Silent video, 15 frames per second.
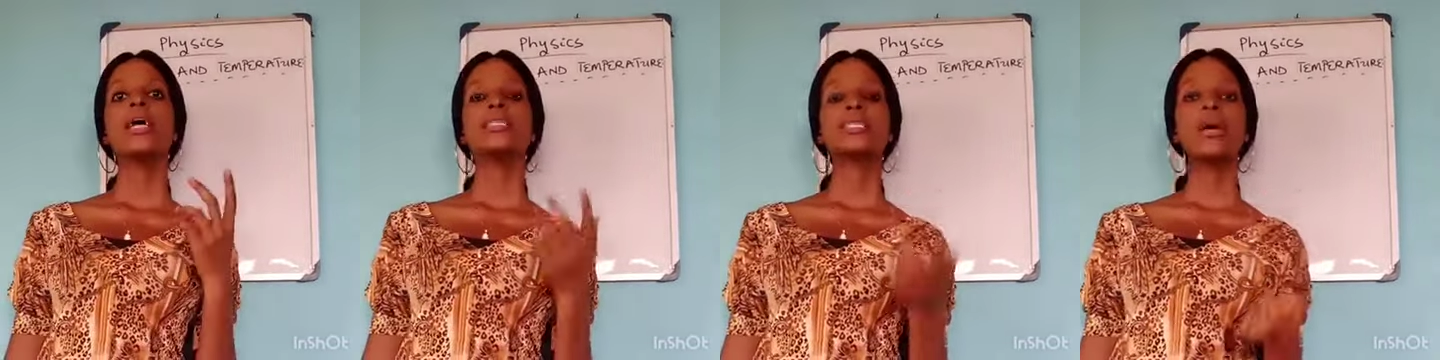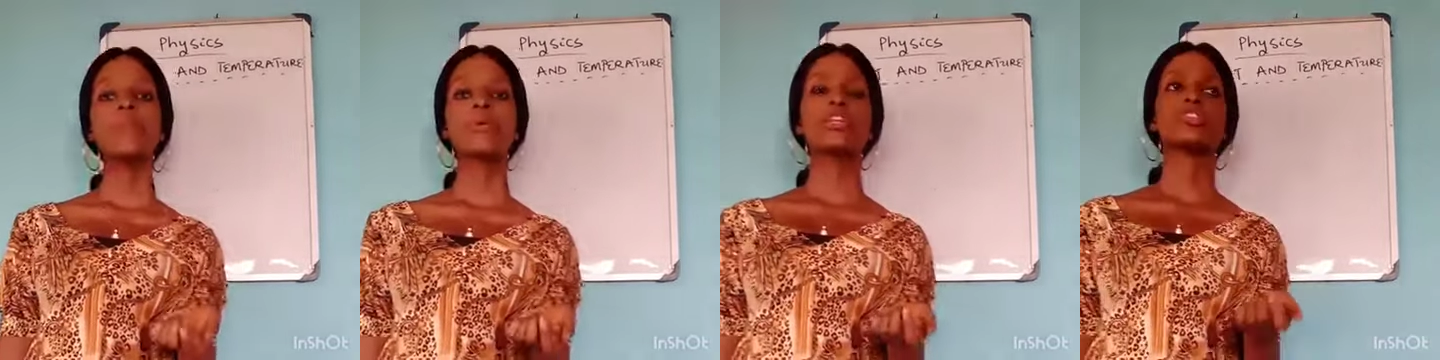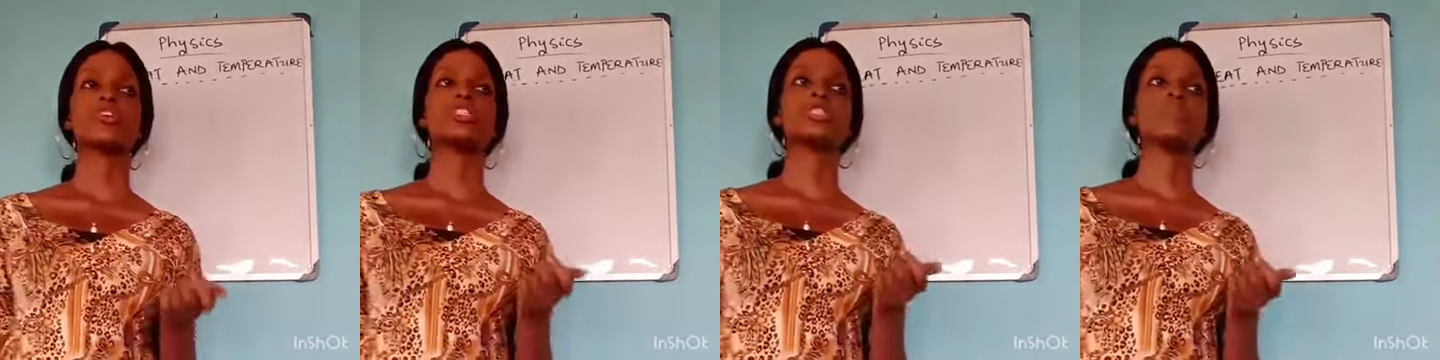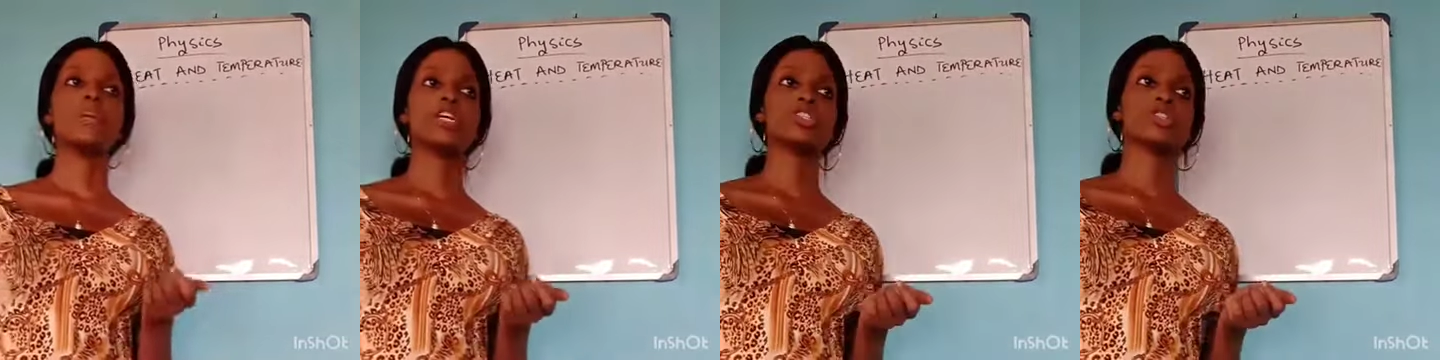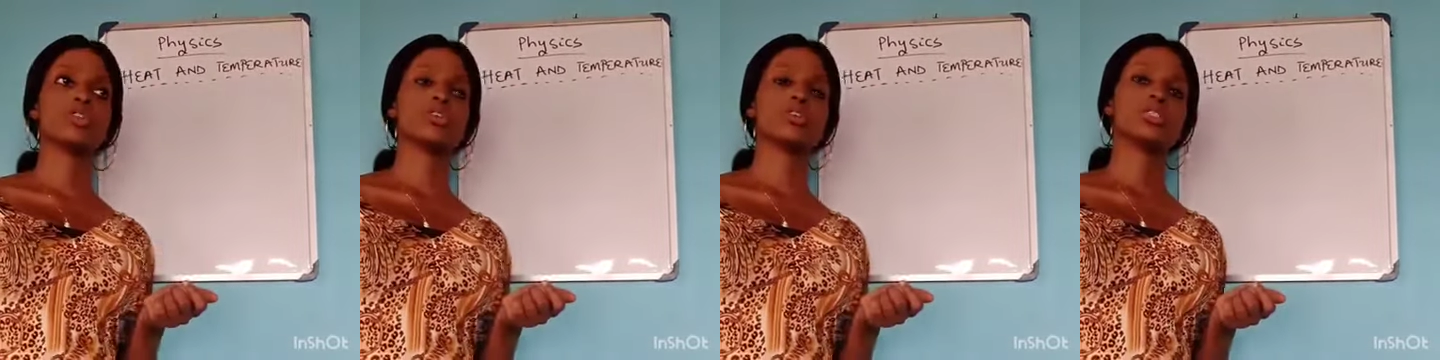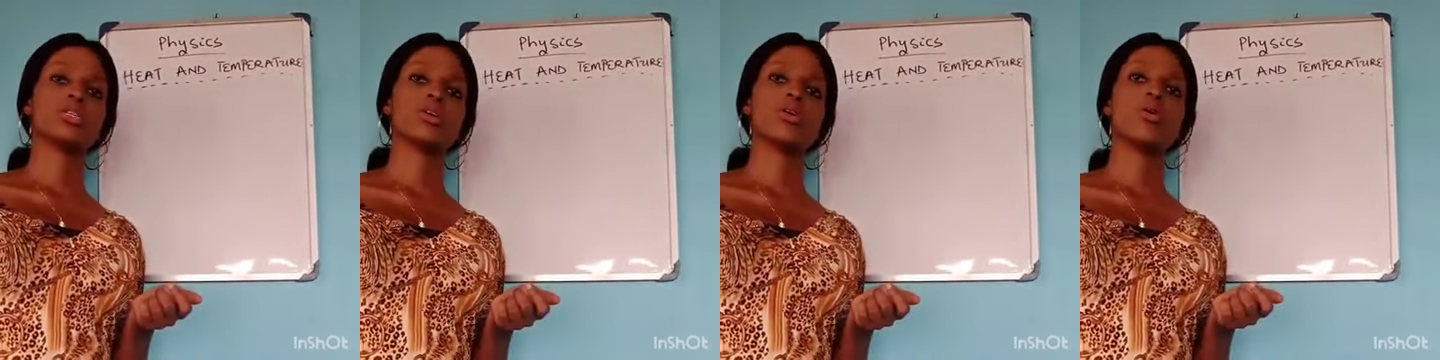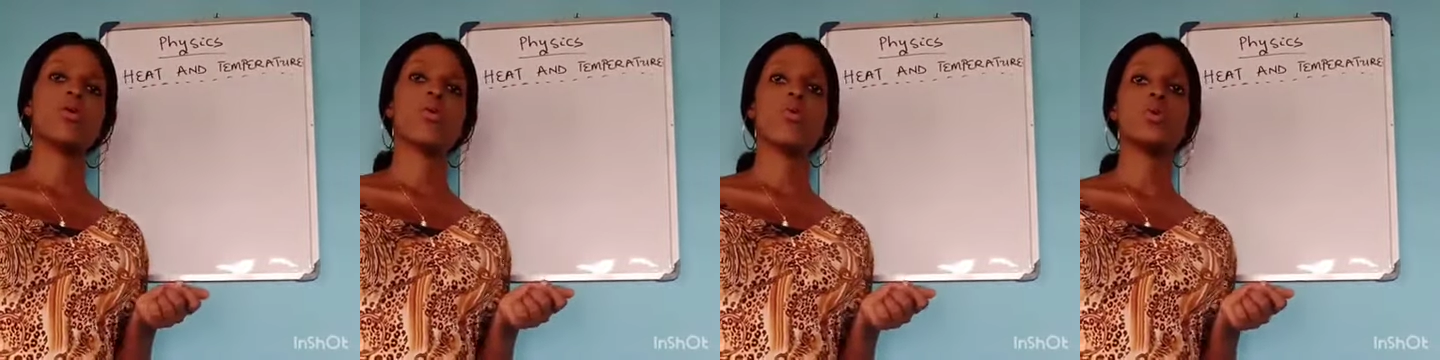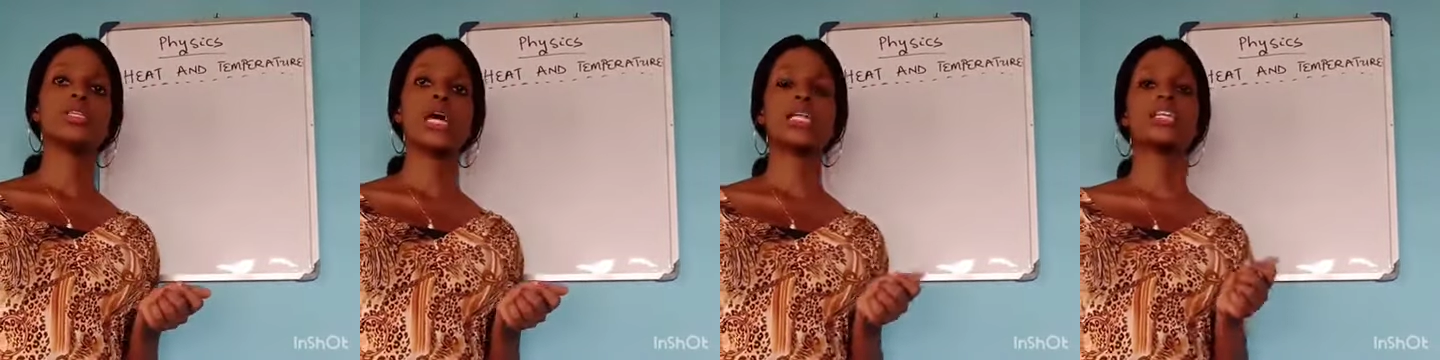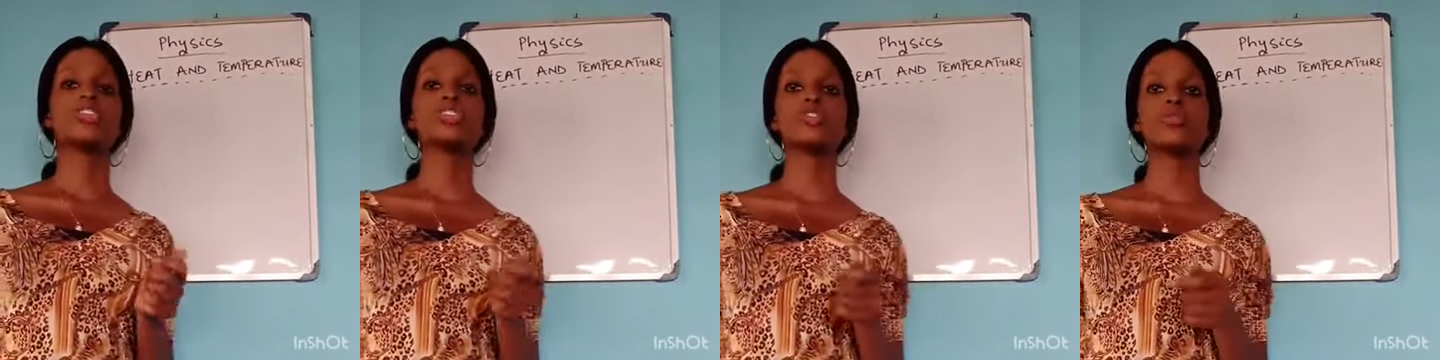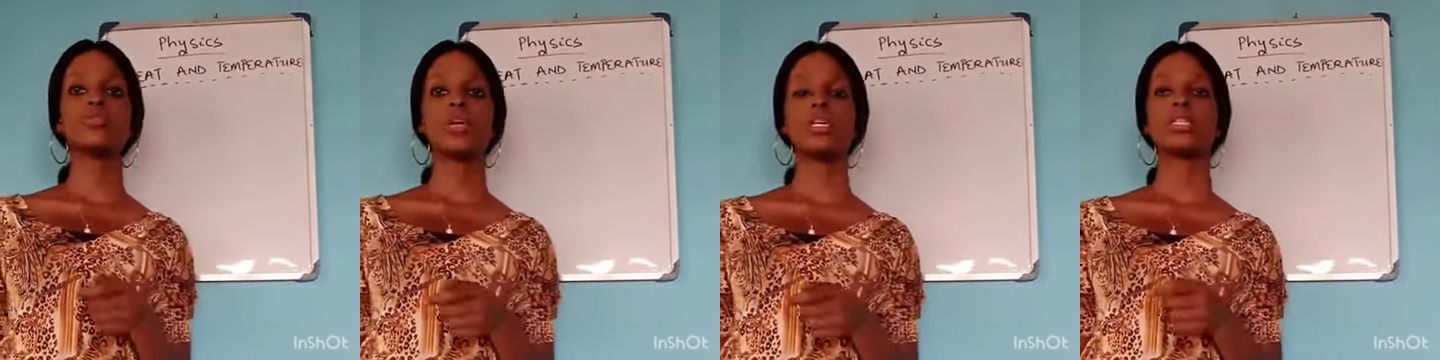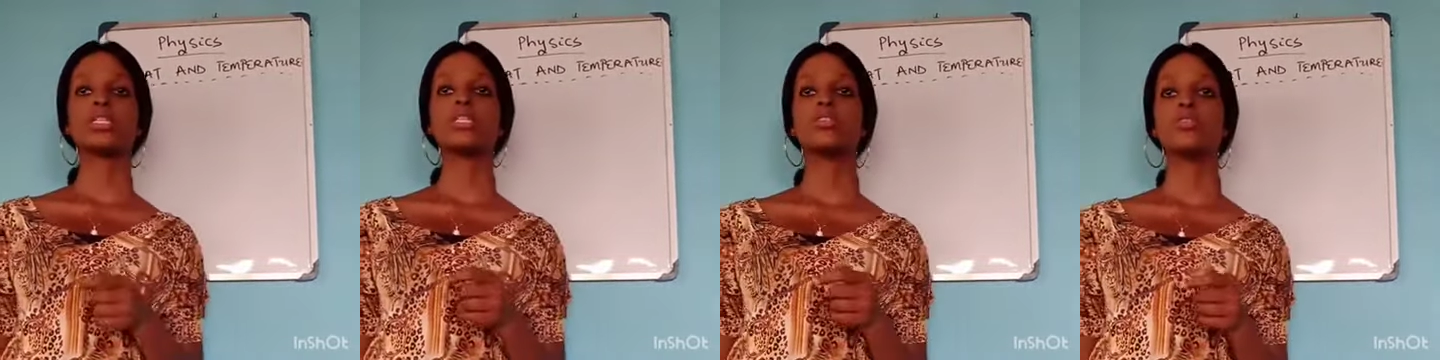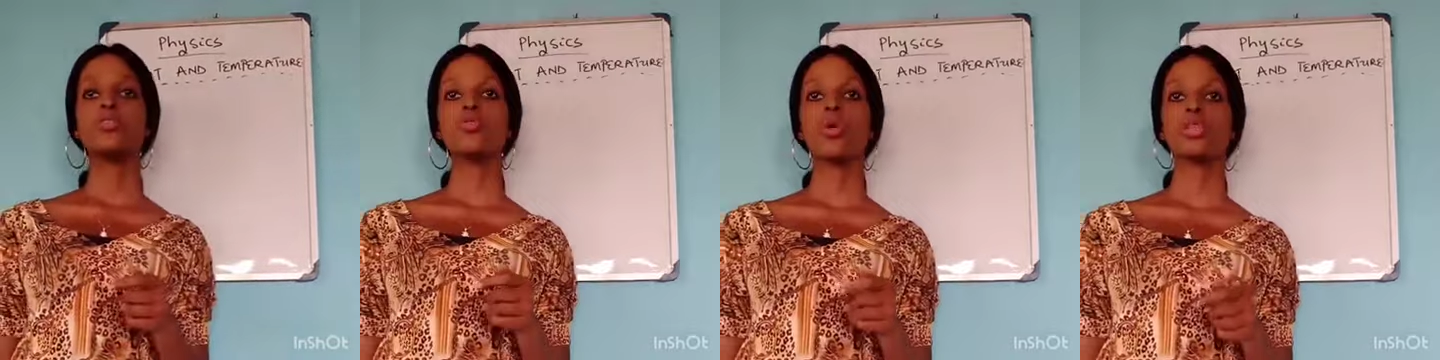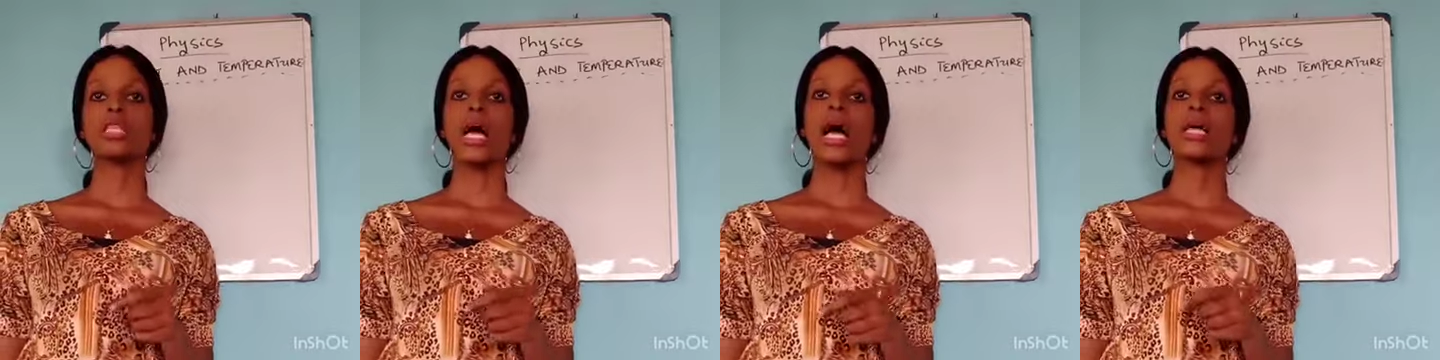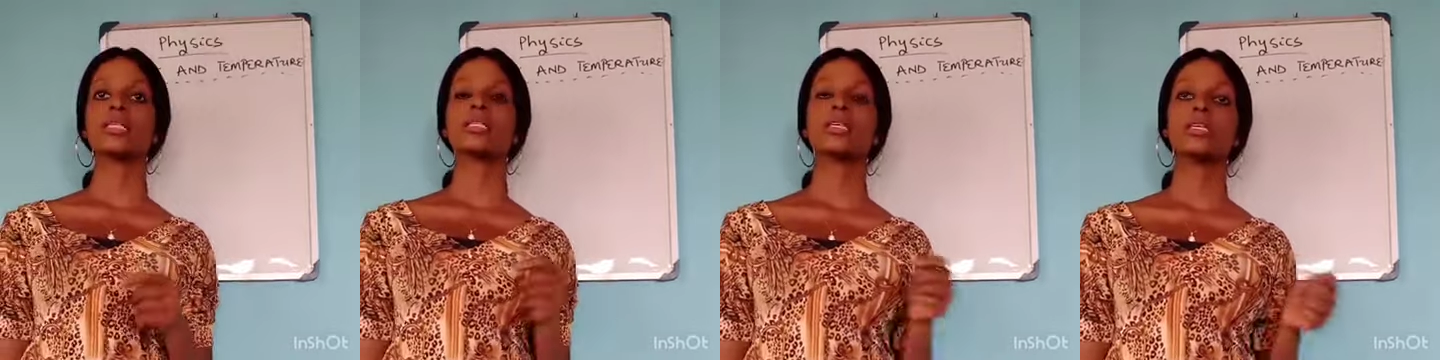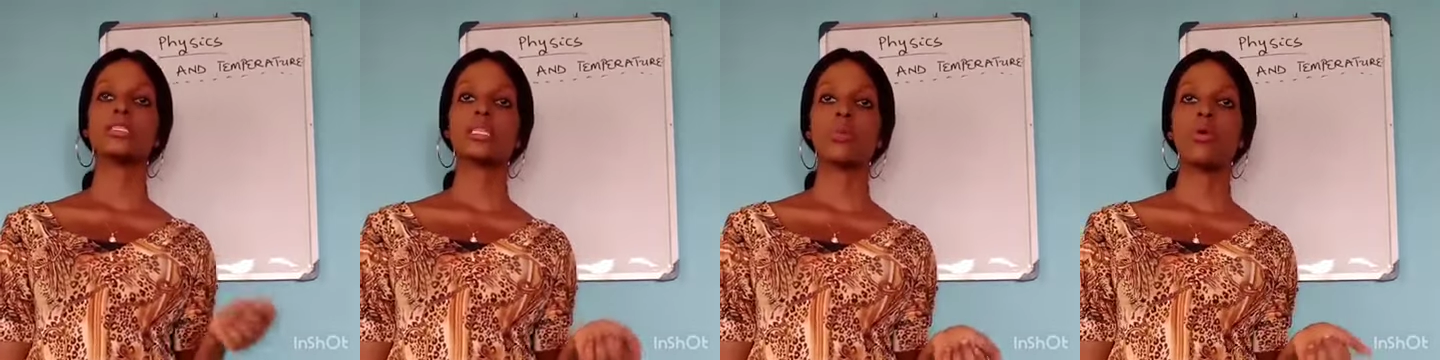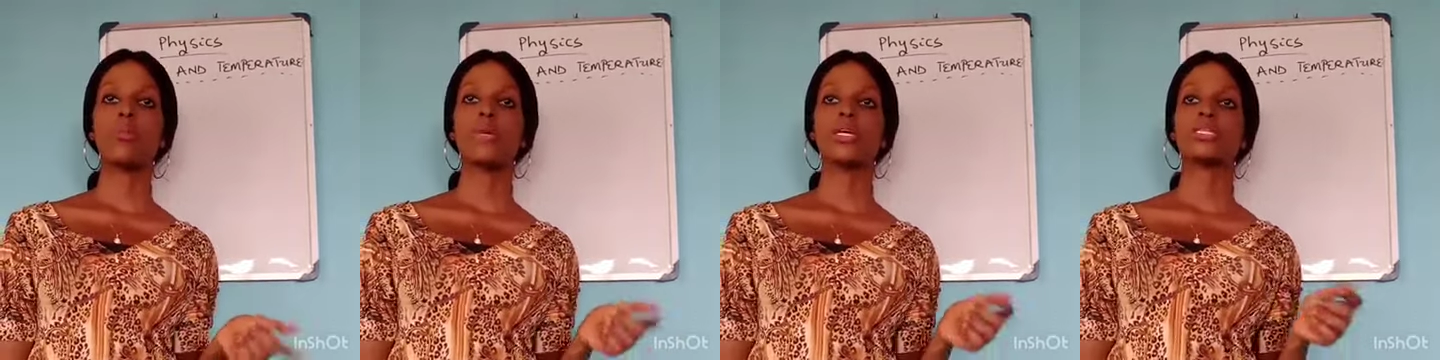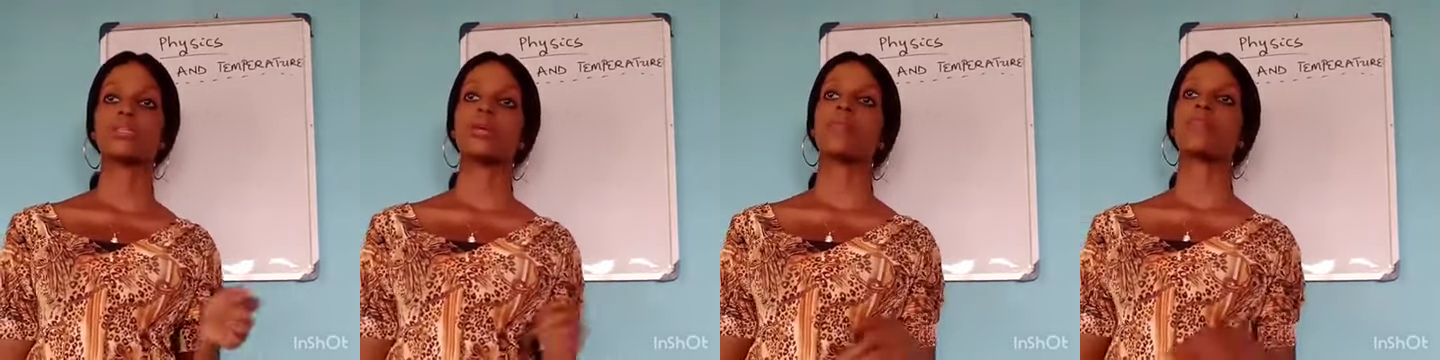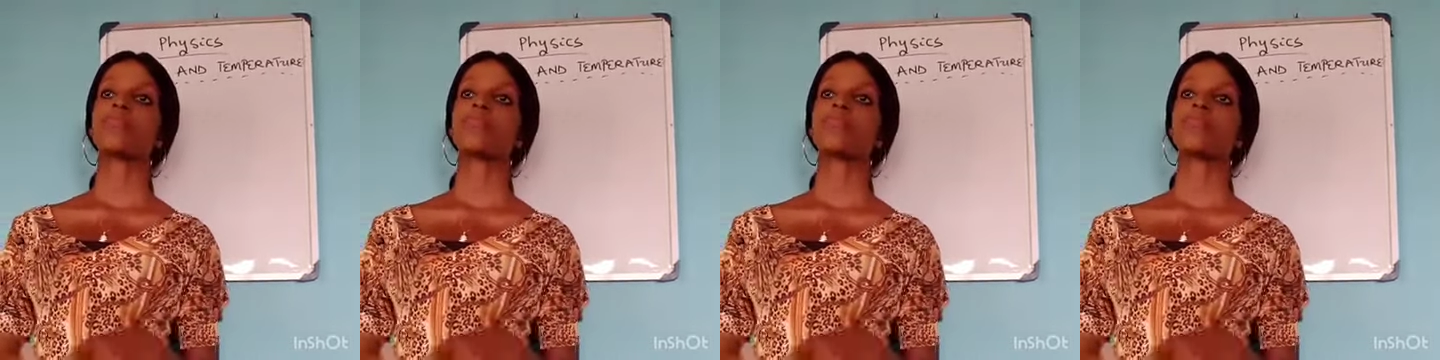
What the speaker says: Temperature is measured with an instrument known as thermometer,